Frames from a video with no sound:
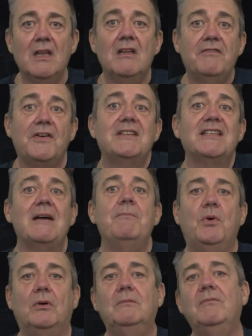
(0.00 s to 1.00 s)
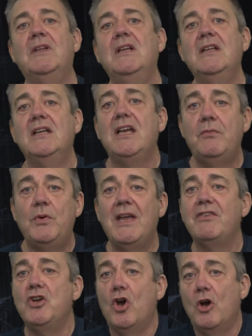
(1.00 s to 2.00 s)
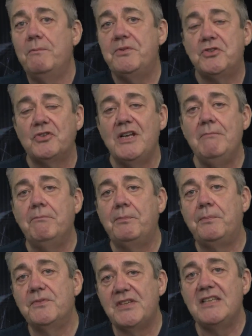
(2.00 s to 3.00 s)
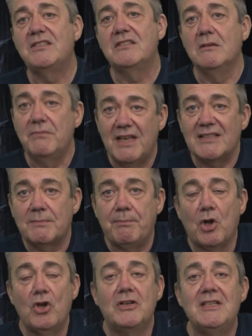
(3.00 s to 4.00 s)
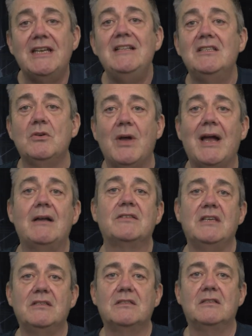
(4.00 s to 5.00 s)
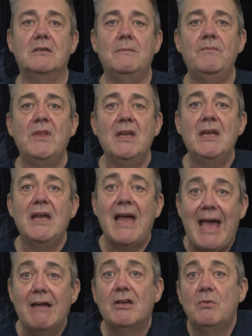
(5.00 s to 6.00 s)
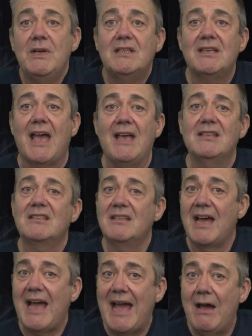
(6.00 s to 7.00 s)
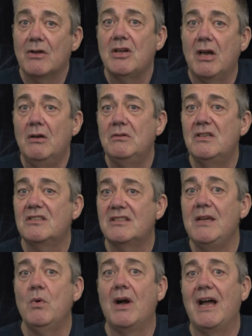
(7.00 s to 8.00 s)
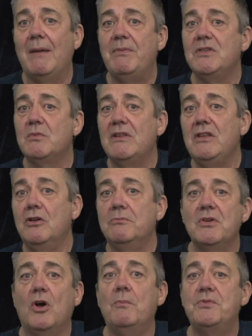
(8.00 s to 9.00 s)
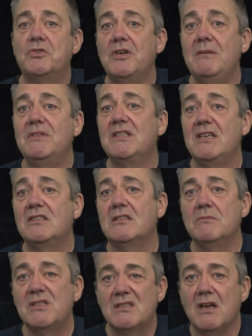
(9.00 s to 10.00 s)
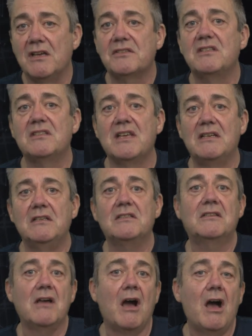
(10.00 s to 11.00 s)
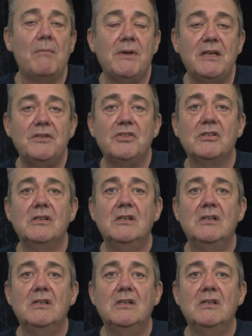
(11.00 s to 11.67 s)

For example, if we have an upstream system that's plugged into our system, how can we test our code to see what happens when the upstream system starts to send us garbage?